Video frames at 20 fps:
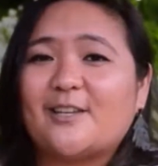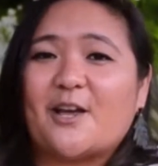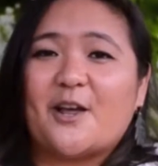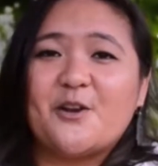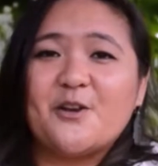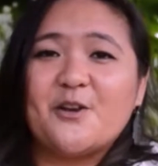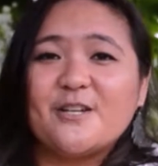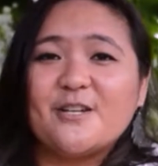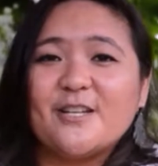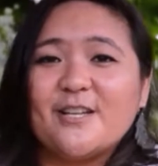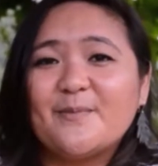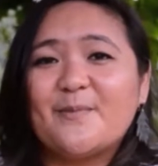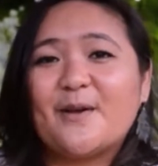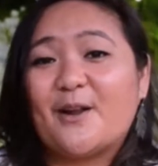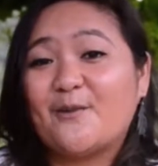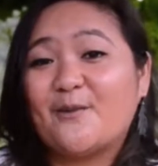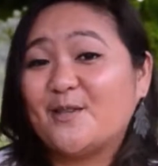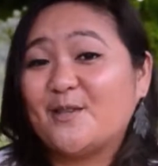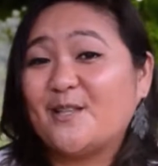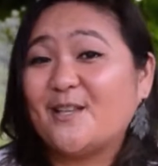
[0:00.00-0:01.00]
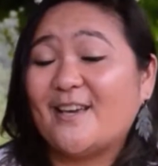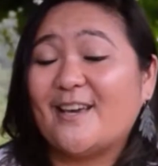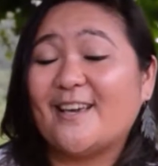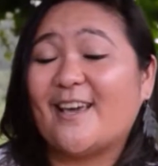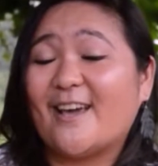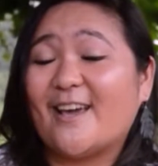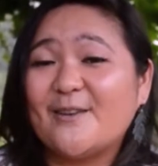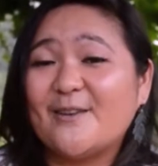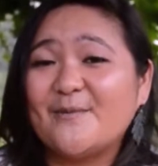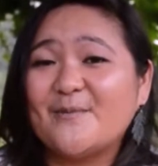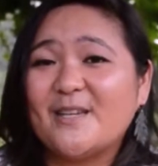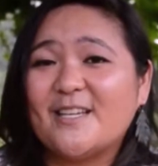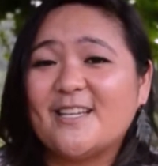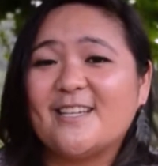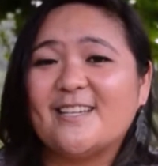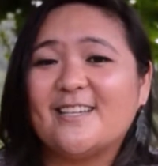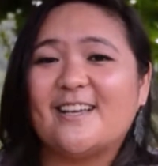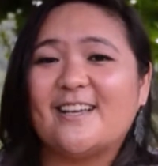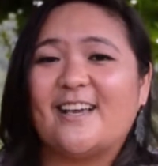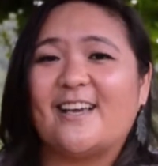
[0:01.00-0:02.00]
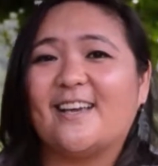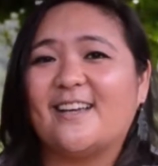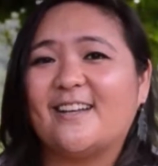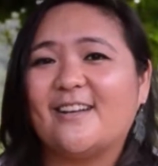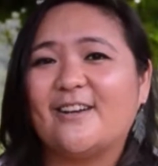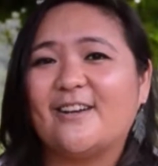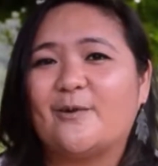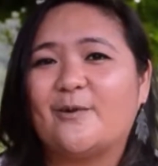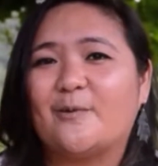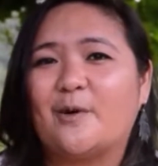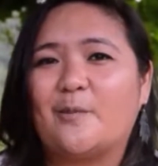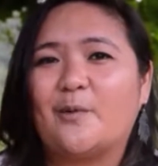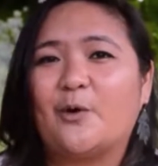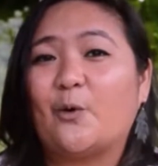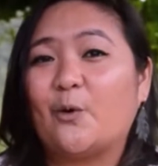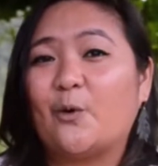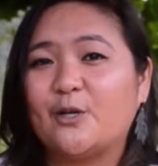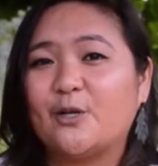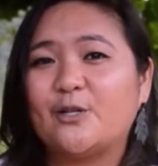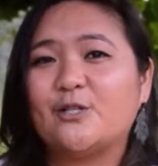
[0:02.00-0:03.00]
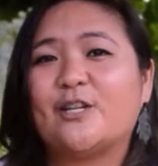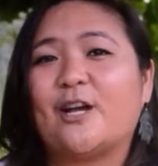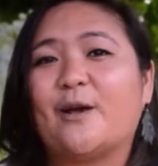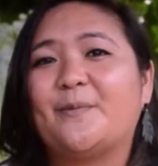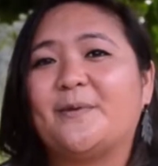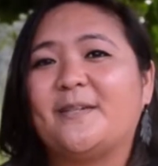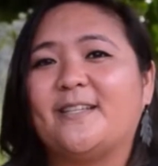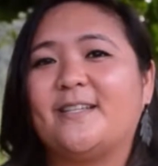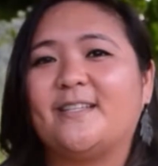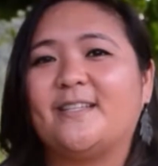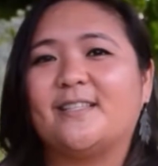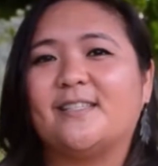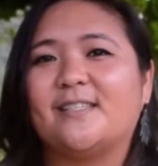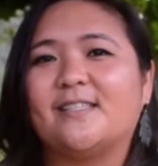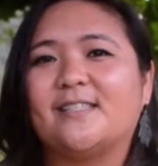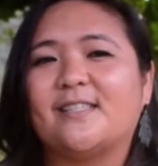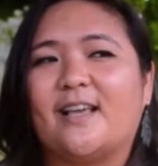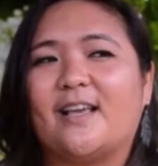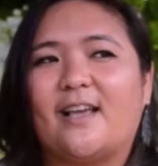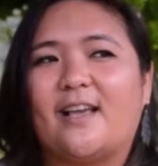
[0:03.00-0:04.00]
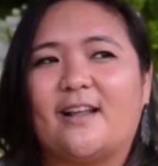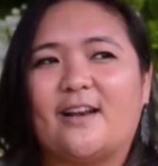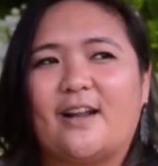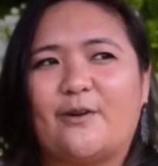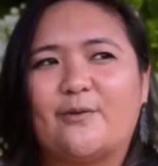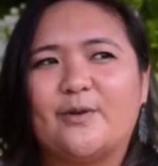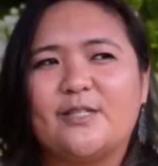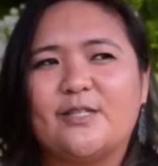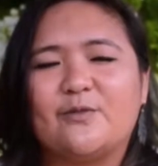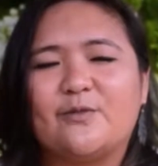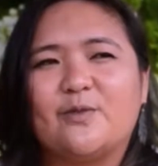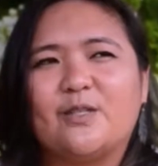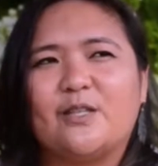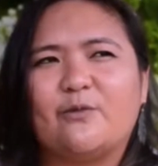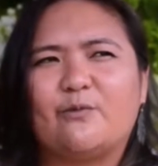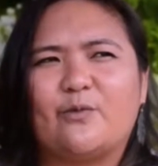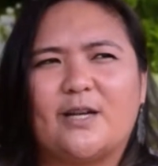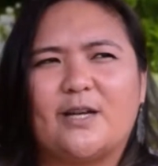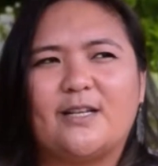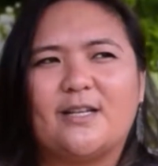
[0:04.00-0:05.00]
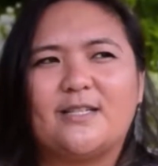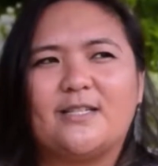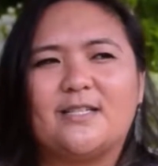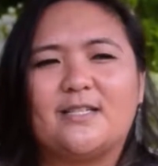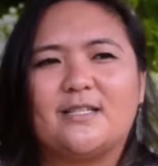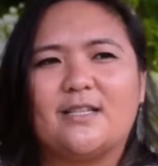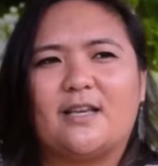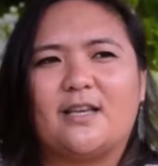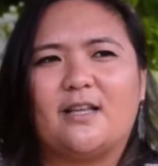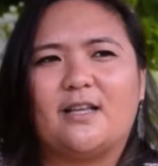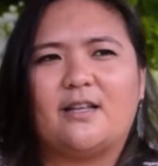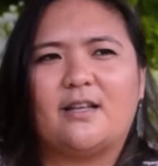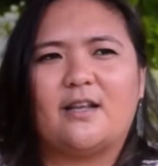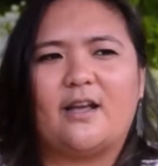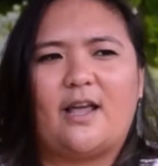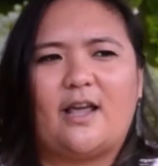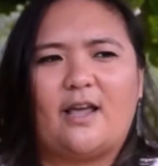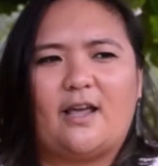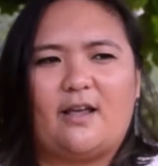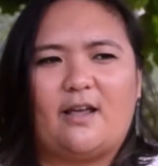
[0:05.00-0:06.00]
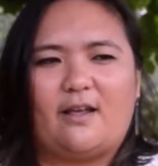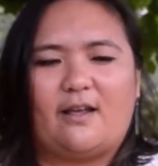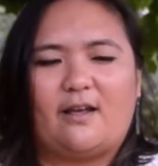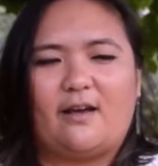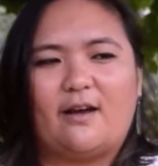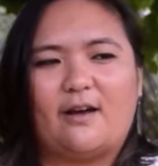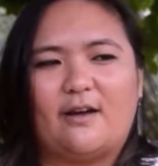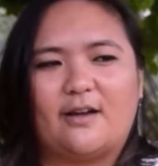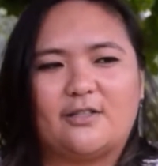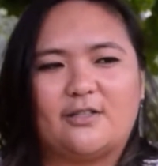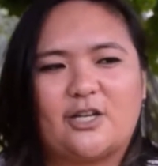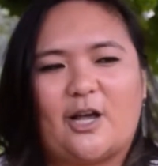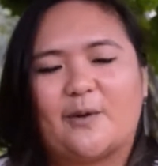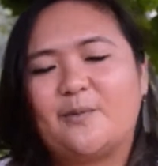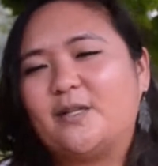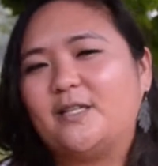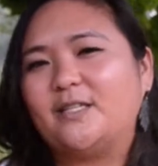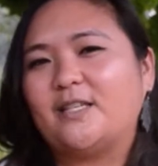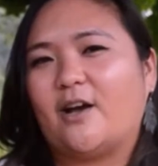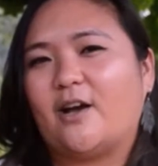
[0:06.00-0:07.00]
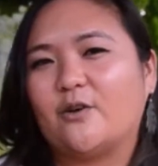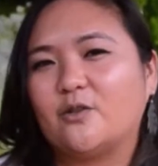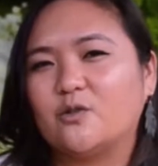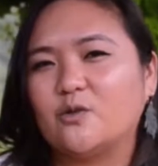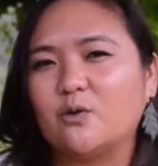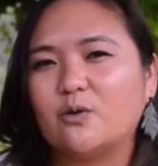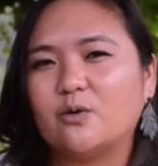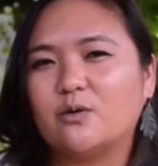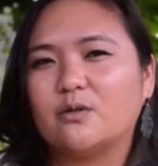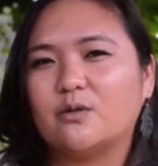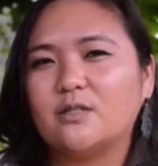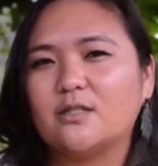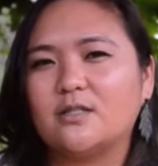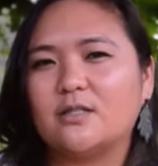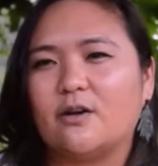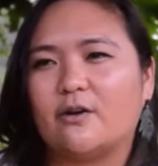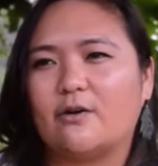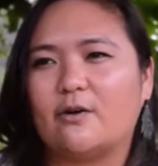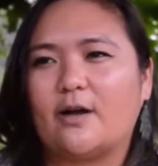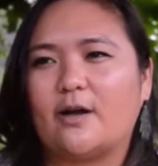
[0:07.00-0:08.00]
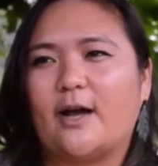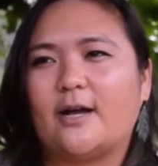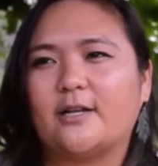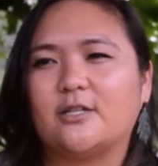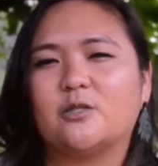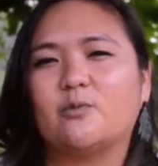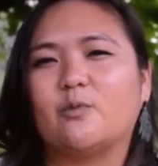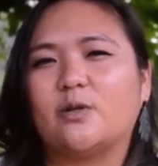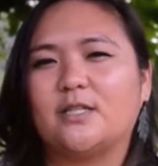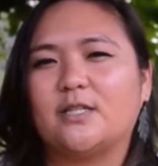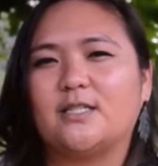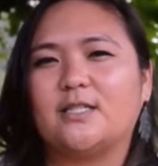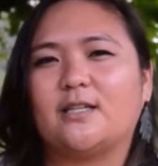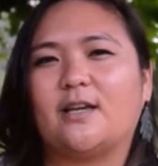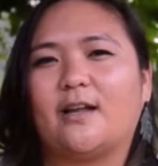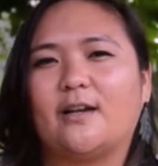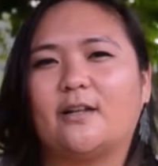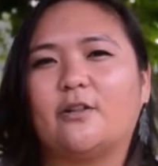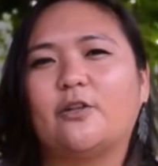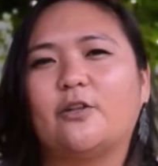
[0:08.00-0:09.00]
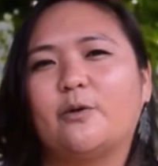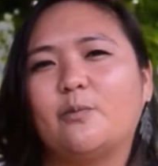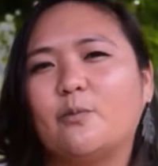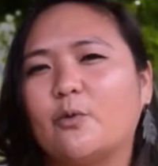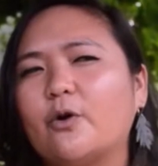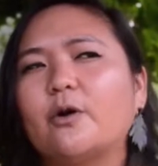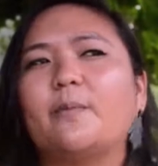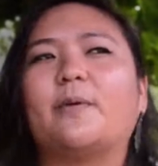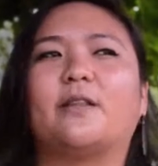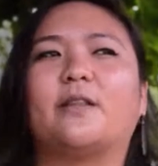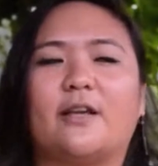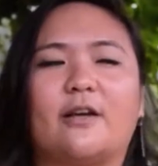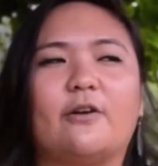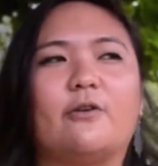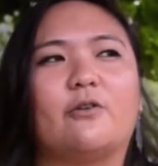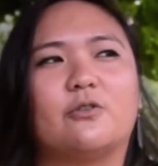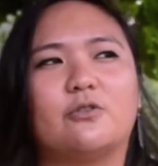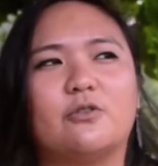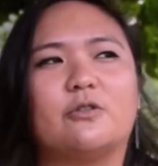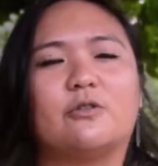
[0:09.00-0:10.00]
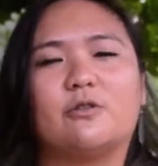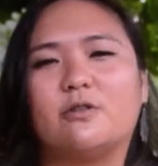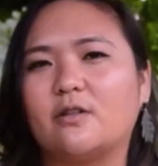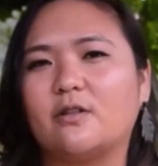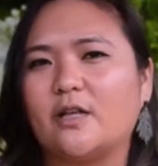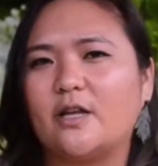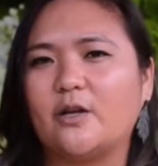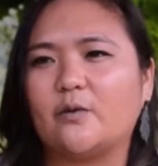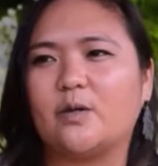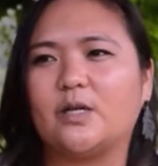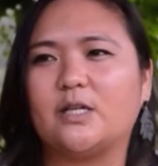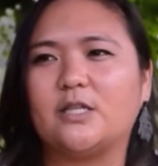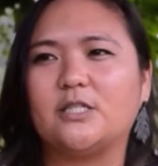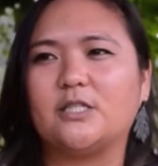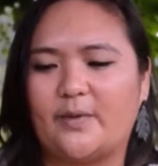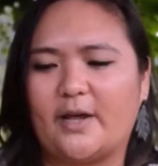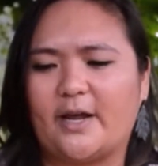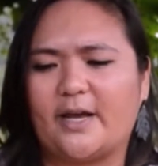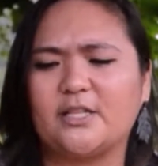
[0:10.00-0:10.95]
Kind of nerdy, but I really like anime, and I'm a quarter Japanese, and I wasn't really raised in a Japanese household, so I just wanted to kind of learn more about that culture through the language.